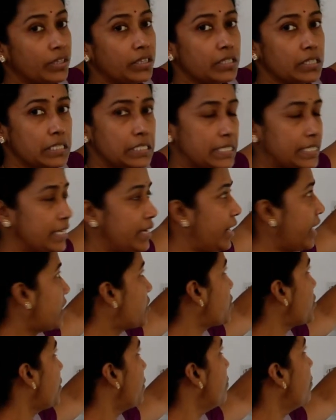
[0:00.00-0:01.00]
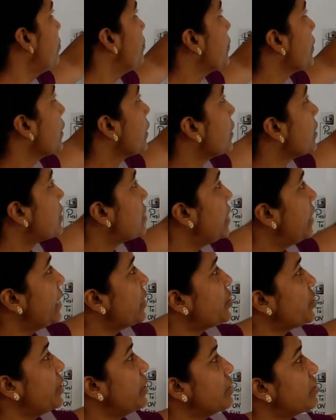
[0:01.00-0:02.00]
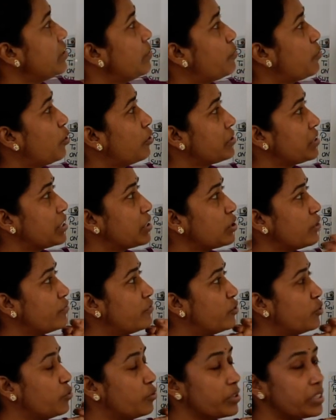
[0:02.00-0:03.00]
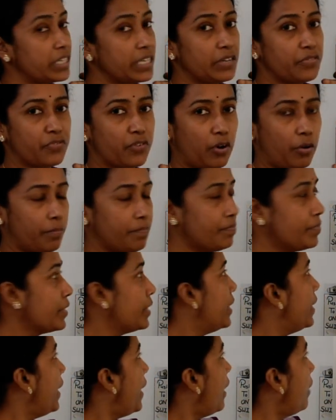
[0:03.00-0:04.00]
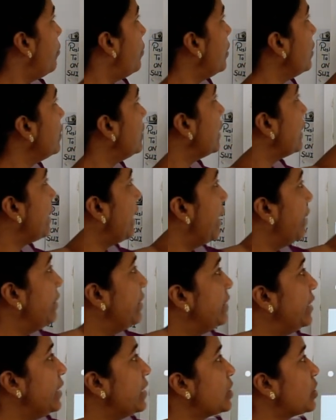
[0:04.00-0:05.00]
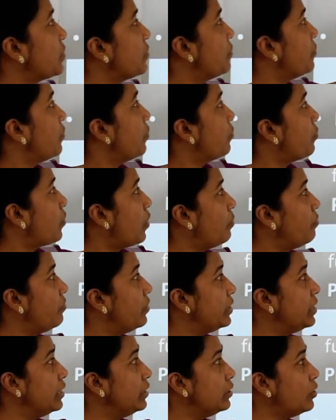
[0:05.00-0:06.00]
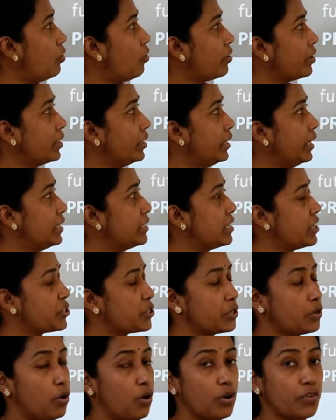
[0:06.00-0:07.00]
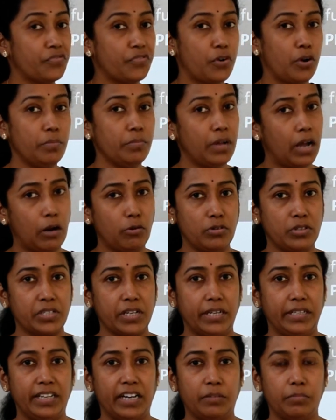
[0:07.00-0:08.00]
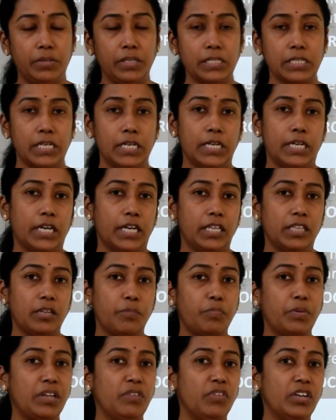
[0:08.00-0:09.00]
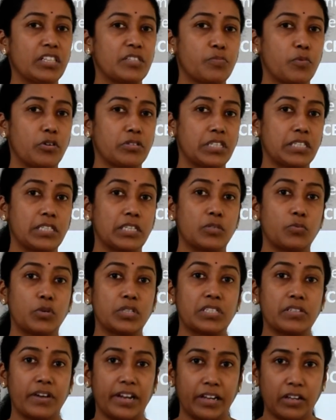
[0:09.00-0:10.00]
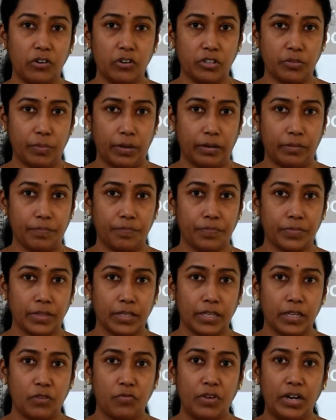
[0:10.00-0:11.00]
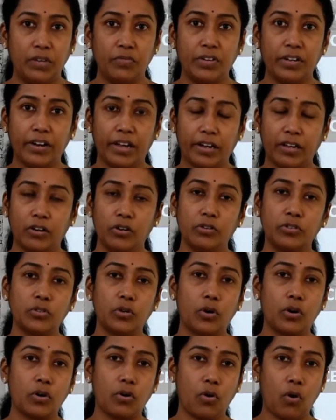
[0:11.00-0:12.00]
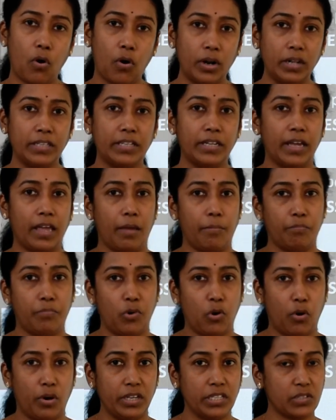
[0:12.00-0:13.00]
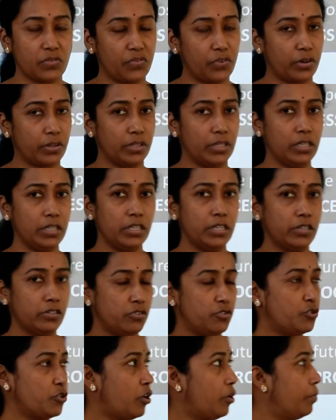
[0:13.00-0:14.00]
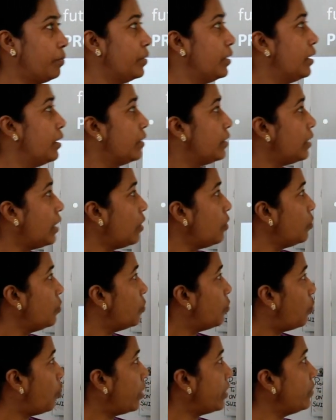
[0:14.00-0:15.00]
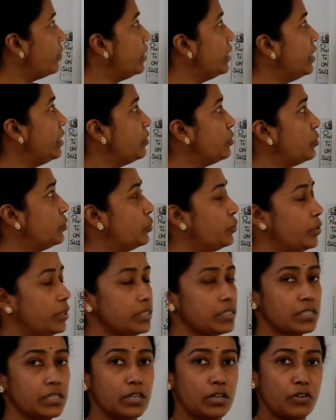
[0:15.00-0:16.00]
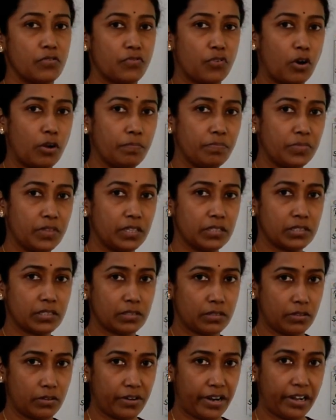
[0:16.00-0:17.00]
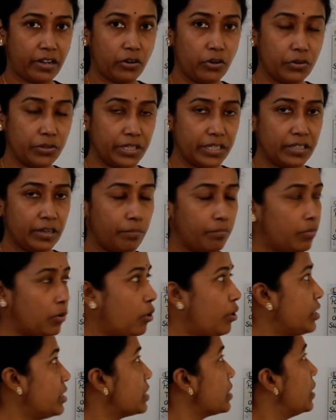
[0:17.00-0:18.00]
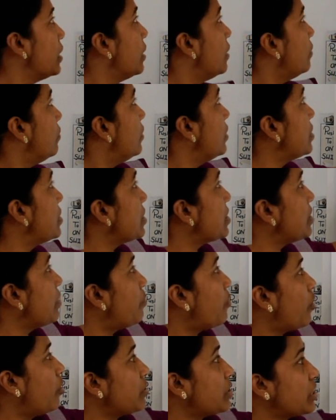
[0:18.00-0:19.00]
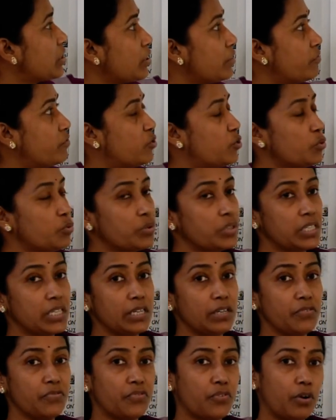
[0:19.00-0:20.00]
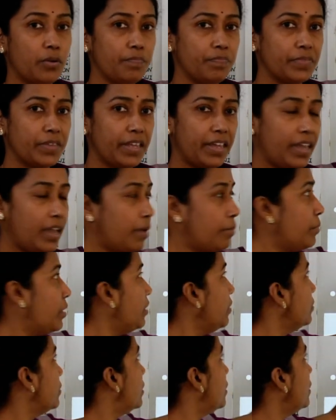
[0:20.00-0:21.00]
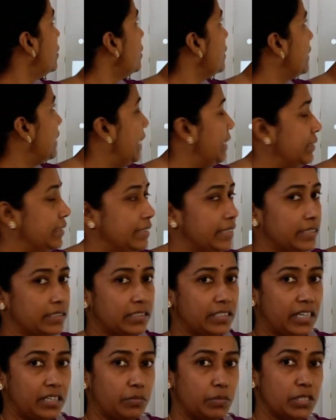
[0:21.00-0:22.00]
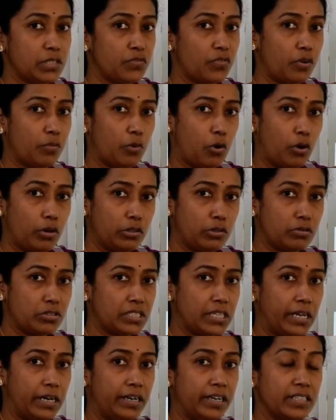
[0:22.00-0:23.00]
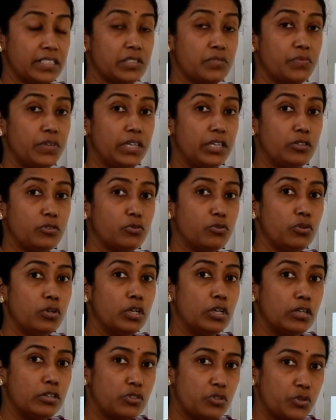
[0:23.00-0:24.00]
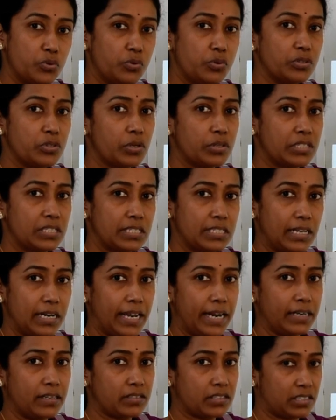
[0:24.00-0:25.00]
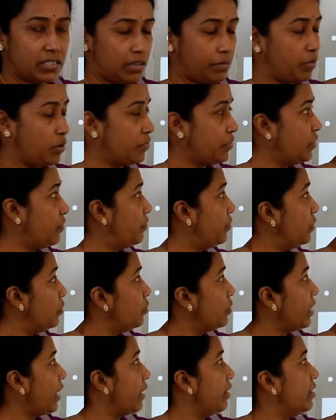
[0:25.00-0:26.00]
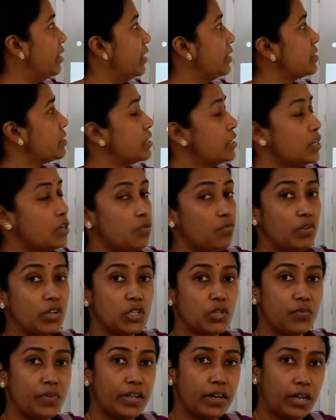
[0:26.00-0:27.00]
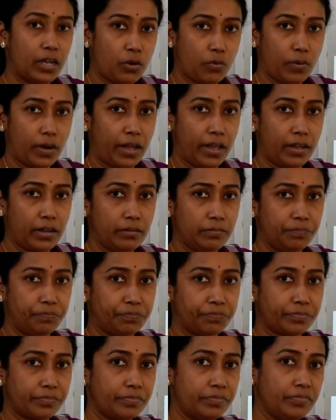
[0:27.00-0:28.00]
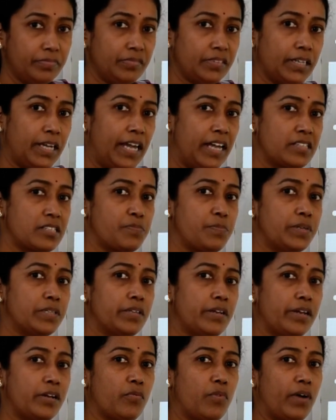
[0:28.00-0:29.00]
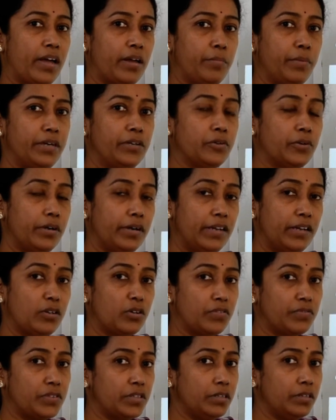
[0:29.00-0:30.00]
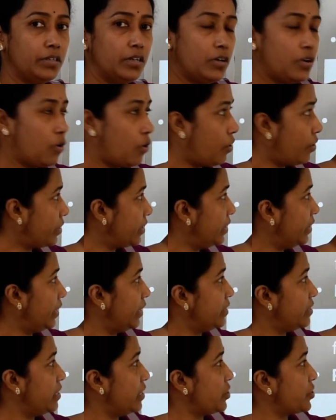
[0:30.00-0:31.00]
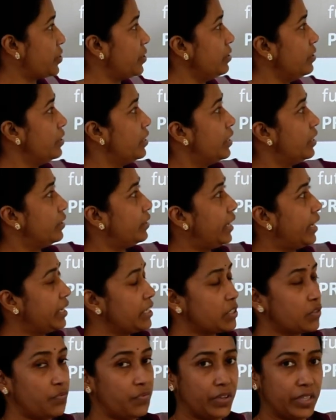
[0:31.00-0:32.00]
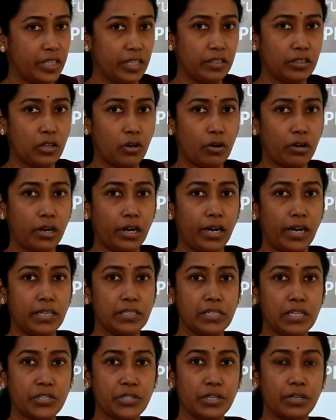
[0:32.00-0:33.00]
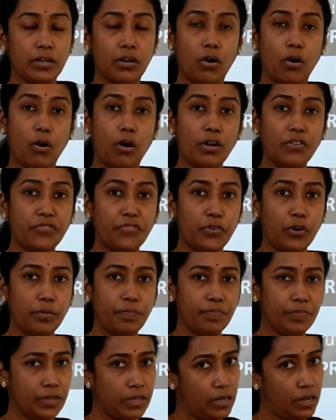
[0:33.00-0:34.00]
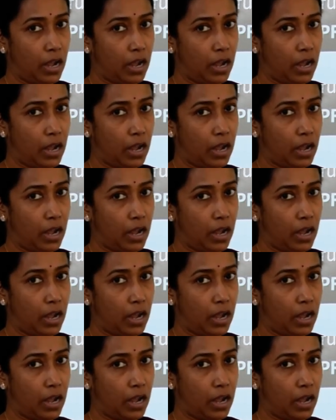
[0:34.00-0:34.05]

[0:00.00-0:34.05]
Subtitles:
with selection, selection is the process of choosing from among the candidates from within the organization or from outside. That means in the previous process it was recruitment, when we recruit or call the employees for the job. Now what we need to do is, from this recruited employees, this is the process of choosing from among the candidates. That means from all those candidates we need to choose or select some of the few candidates which we require as per the requirement or need of the organization, that is within the organization or from